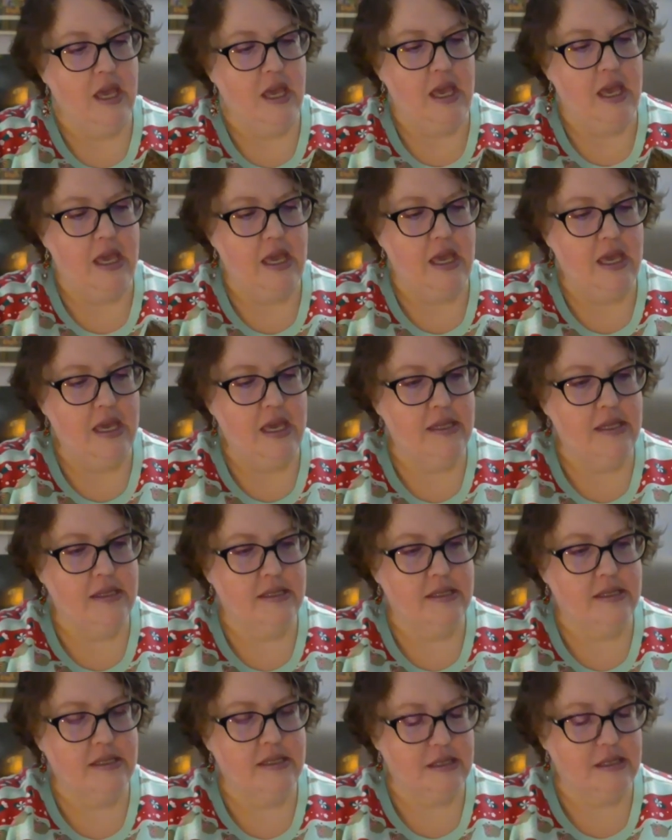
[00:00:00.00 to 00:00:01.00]

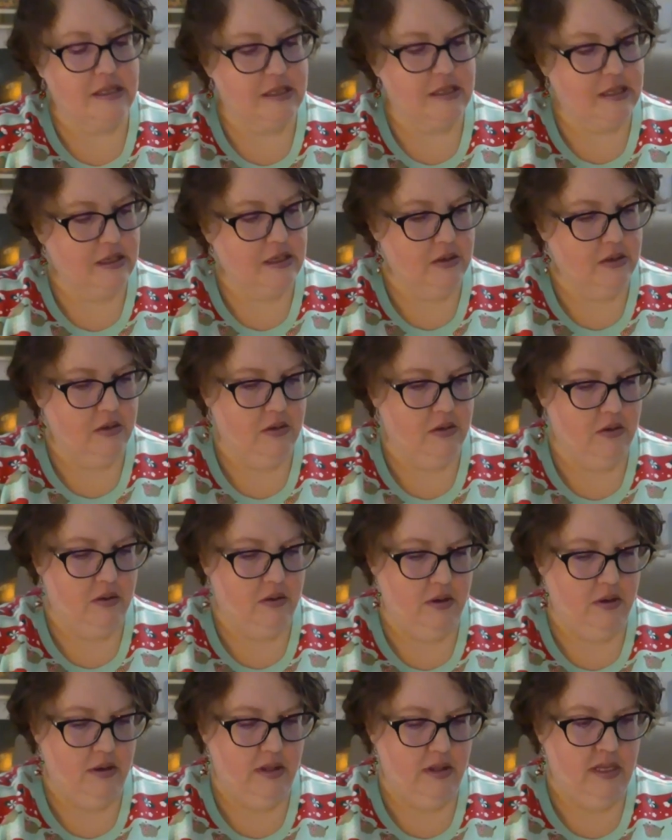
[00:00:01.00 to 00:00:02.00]
It's
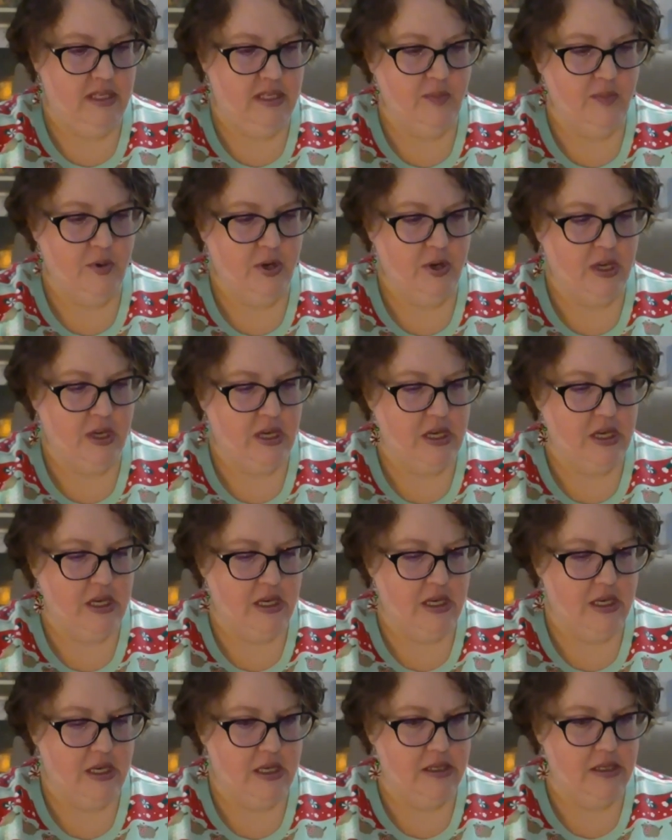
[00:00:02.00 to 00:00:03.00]
this book
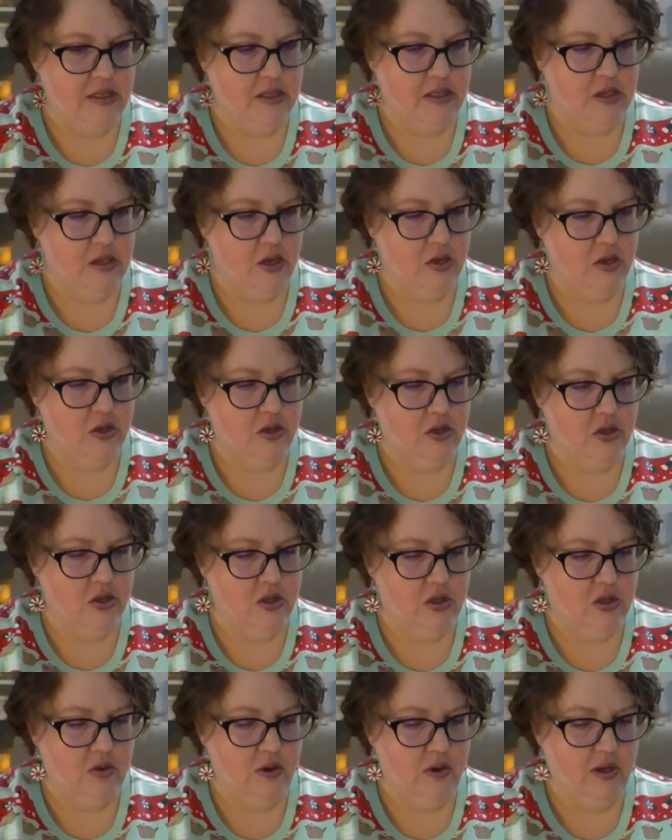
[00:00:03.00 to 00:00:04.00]
is
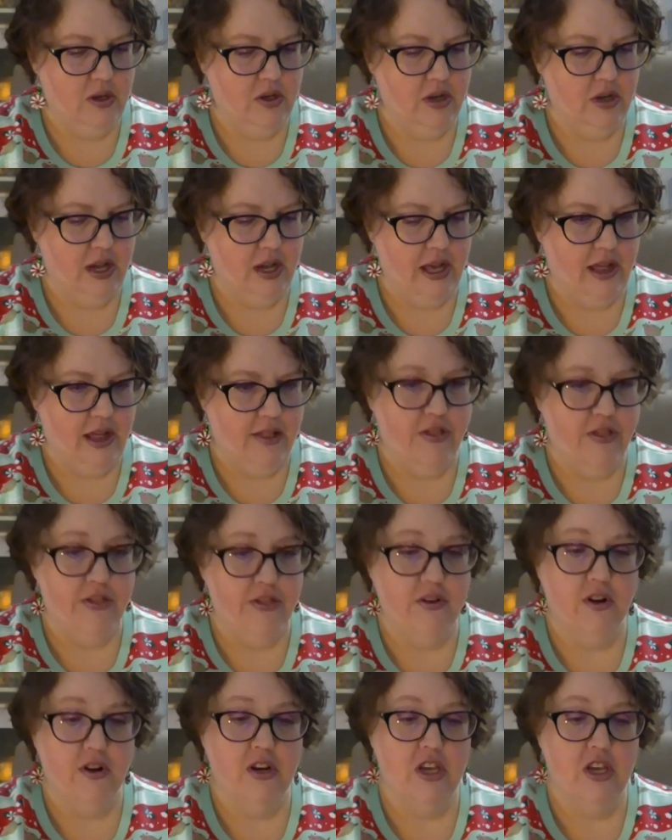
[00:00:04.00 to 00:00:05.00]

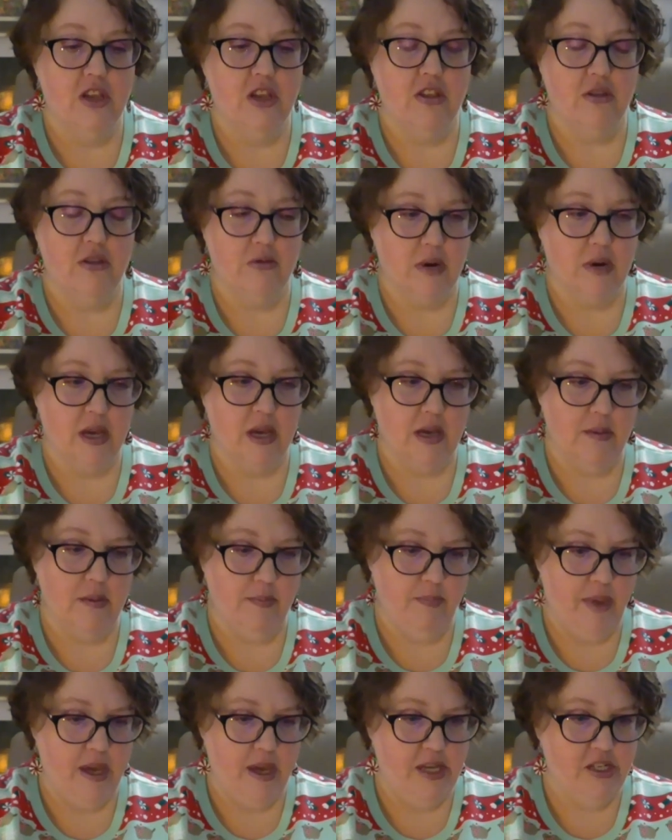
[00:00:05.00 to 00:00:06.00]
233
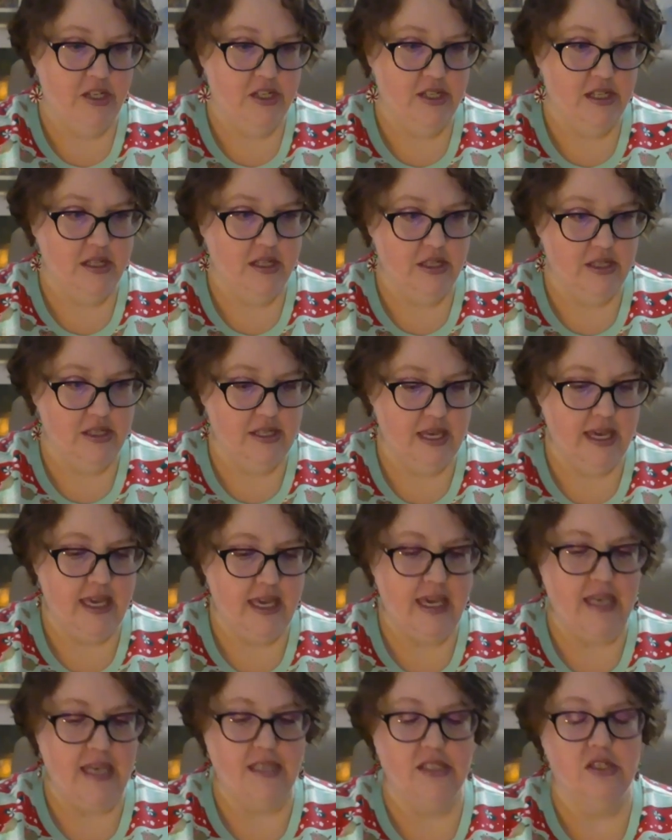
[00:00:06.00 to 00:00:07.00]
pages, it looks like.
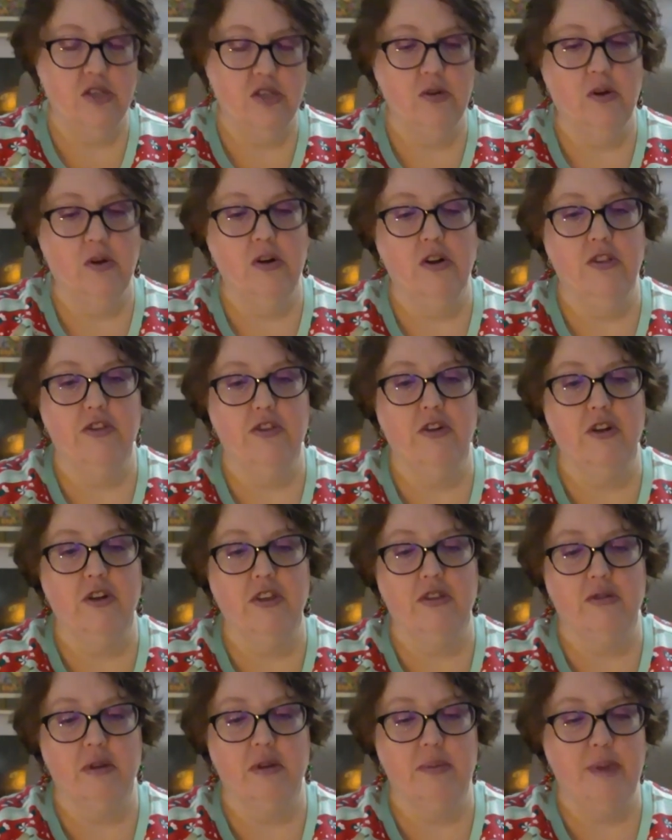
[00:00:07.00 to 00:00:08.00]
Yes,
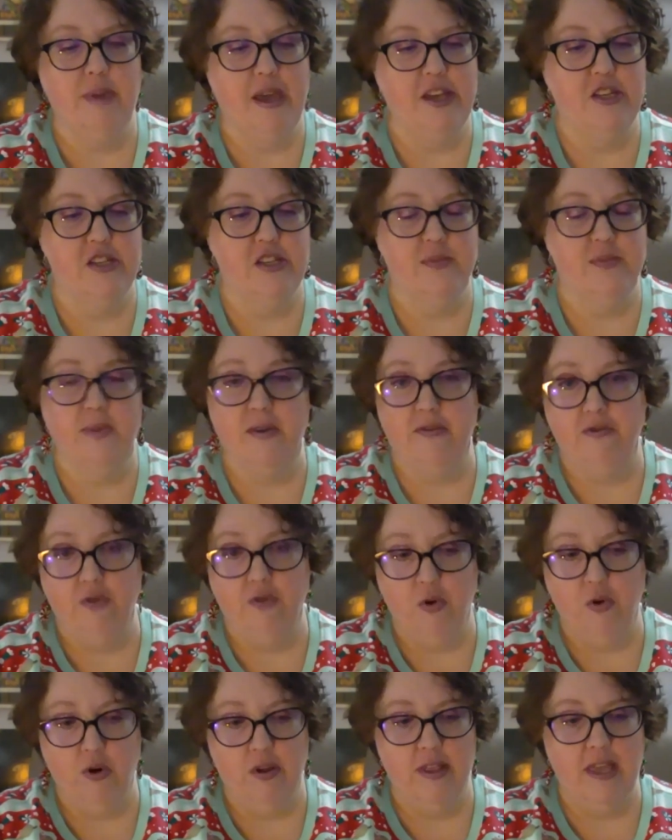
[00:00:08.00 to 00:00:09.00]
233 pages
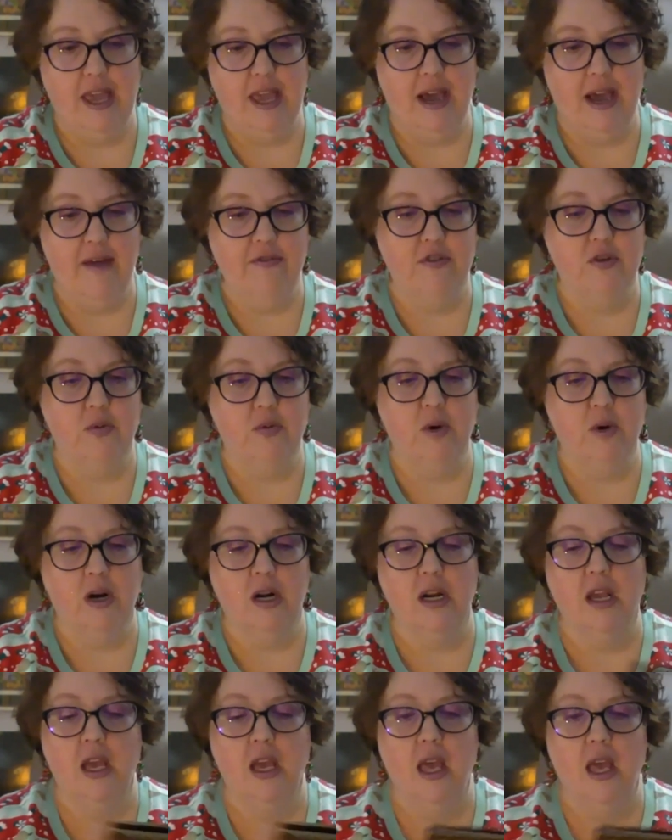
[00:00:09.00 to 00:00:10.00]
before the
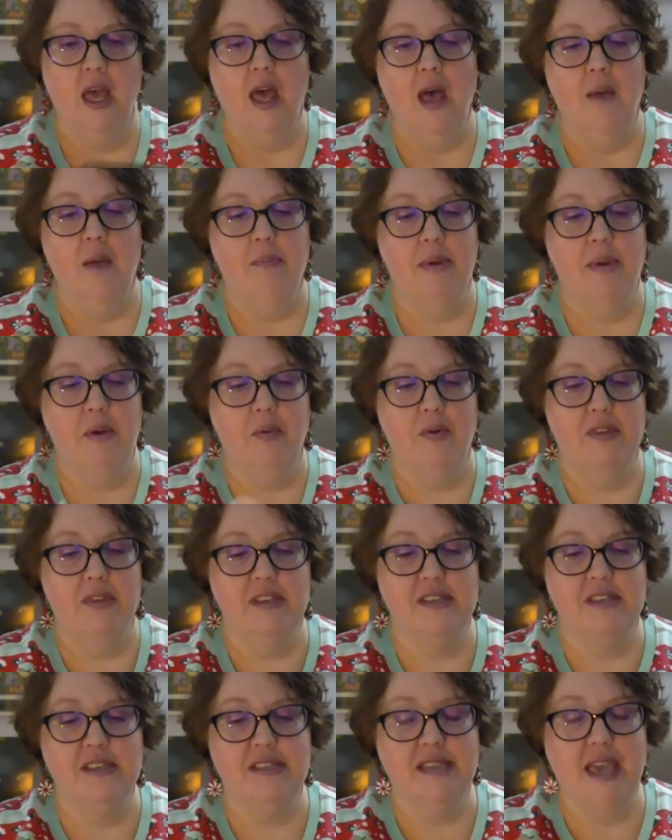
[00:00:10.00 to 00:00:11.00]
afterword. But where
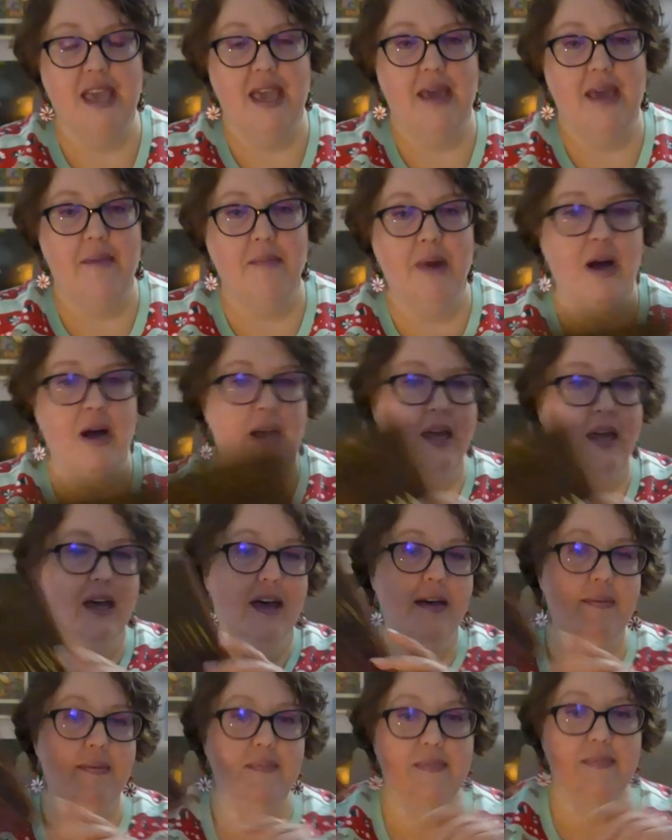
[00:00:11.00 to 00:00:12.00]
this is a
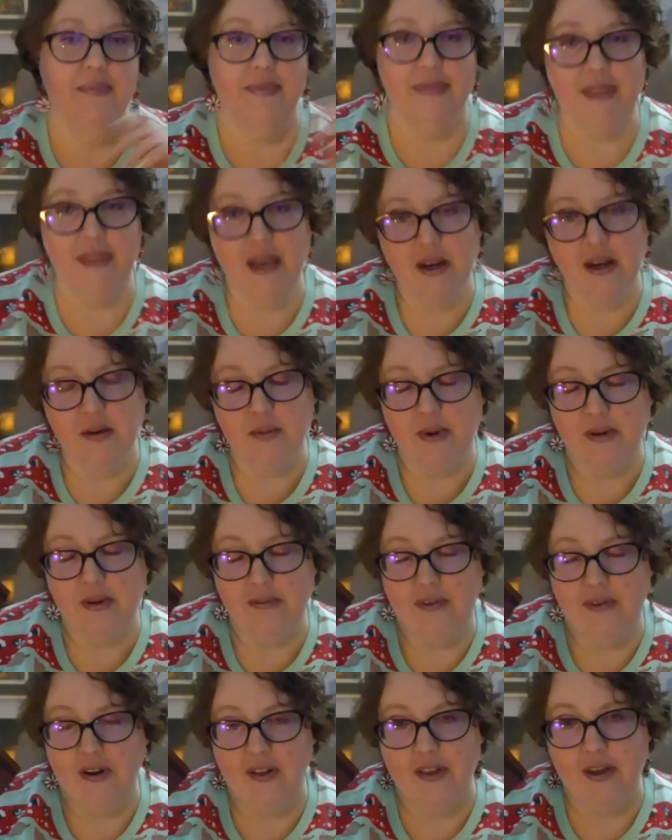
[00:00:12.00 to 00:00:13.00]
manga, that'll read
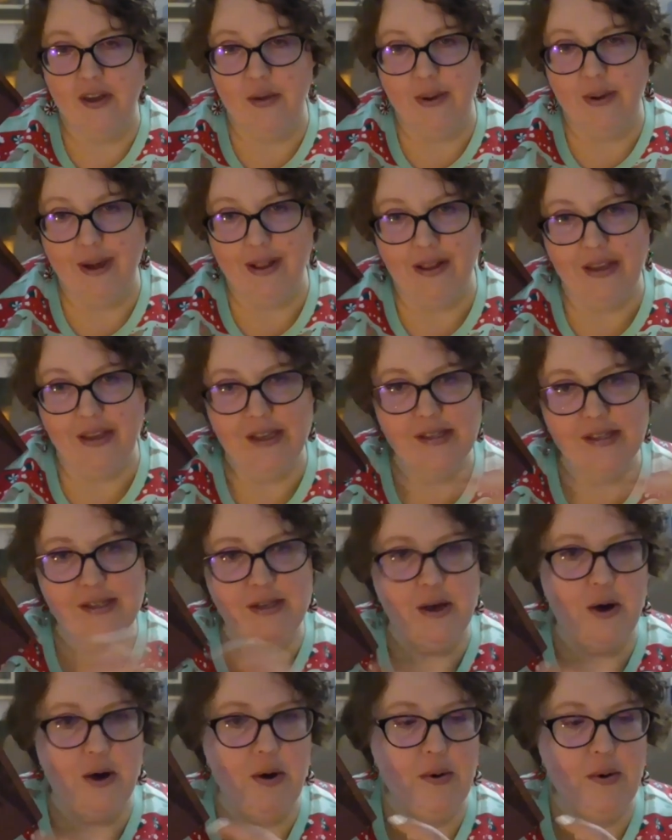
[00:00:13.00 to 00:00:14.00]
fairly quickly.
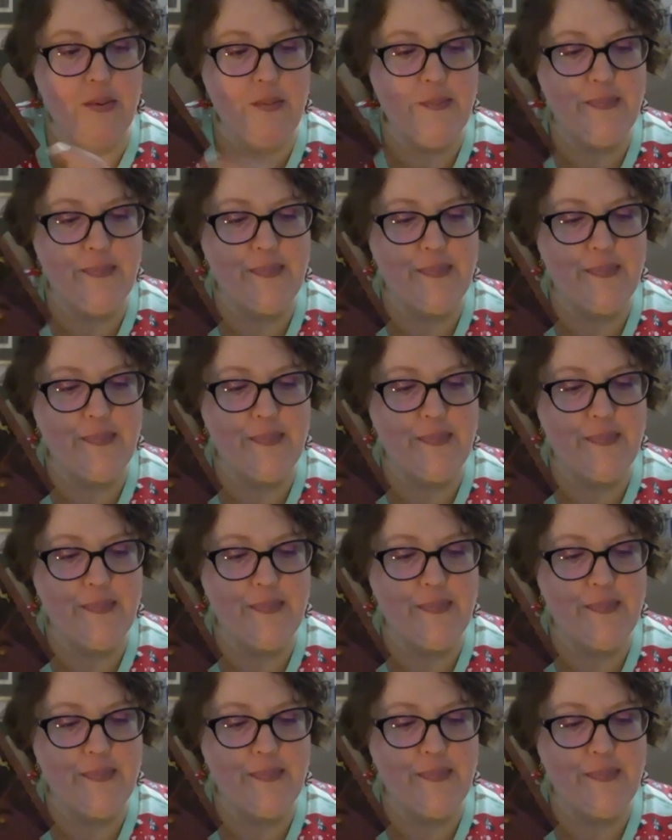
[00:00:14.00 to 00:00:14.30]
So